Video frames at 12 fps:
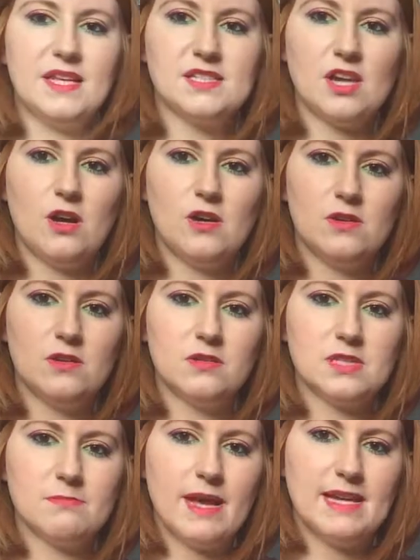
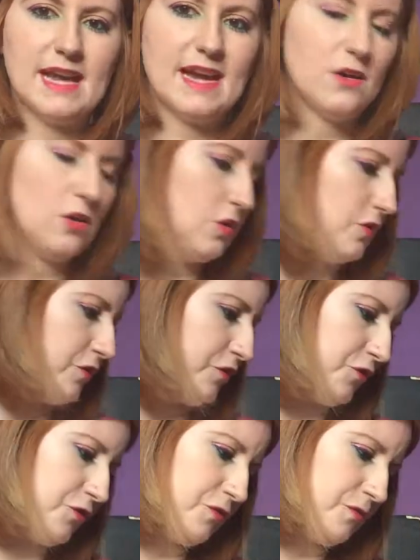Guitars made out
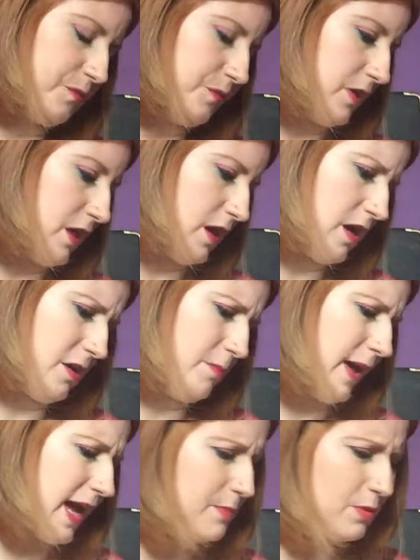of
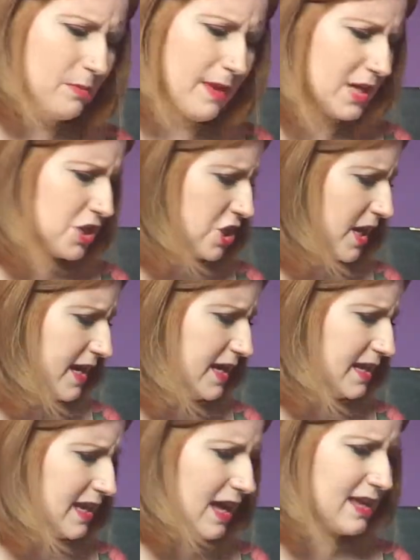paper mache.
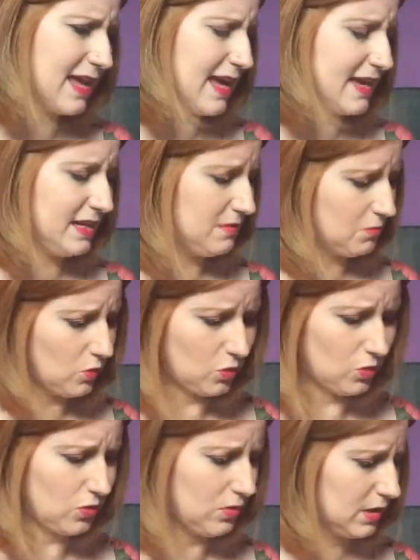Again,
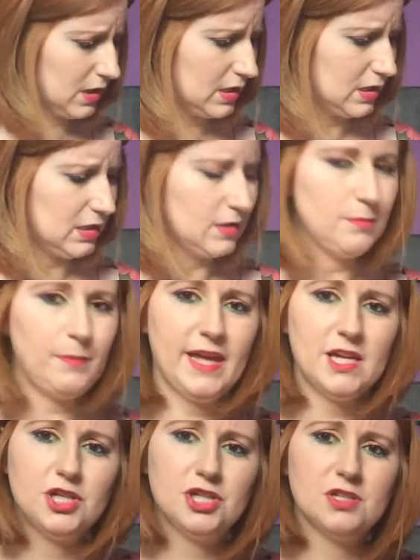more
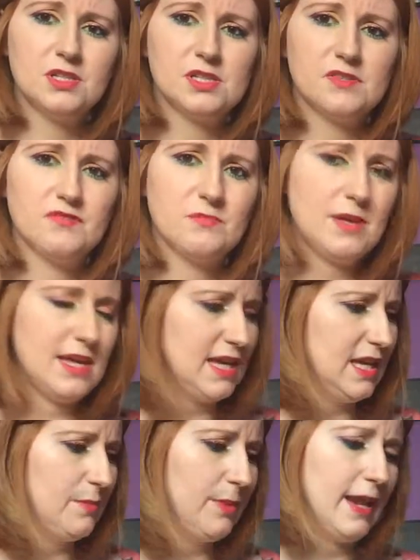pictures of
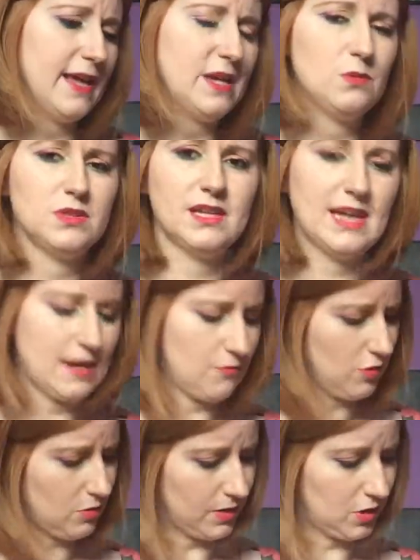me playing with the
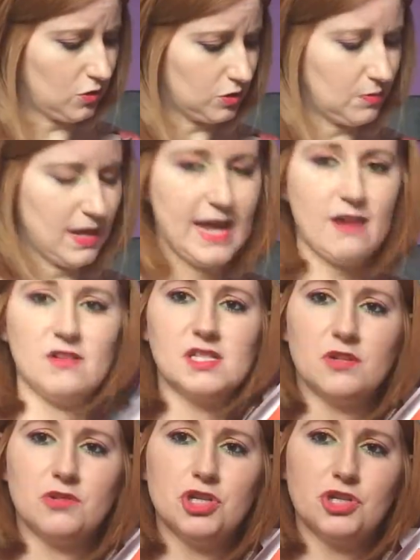camera. Oh my god, my hair is
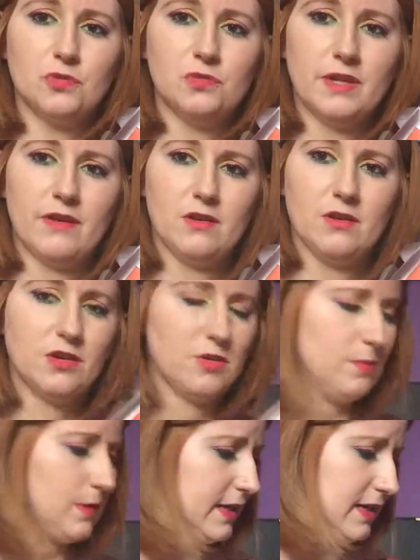so short there. I look
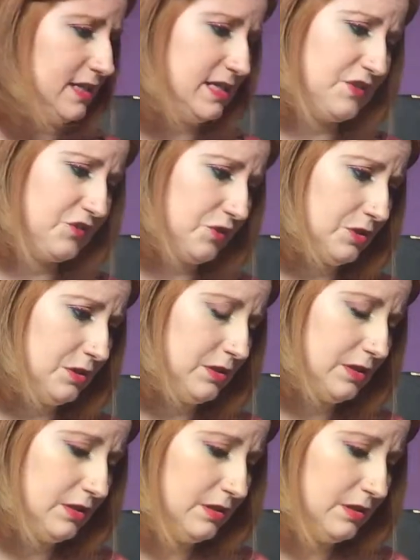completely different.